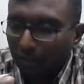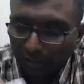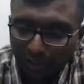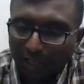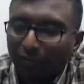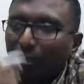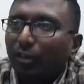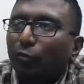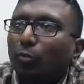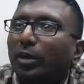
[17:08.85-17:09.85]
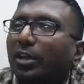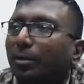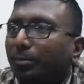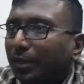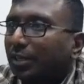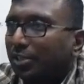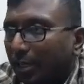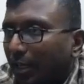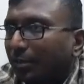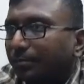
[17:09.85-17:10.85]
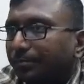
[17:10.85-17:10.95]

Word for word: that i will give you my company share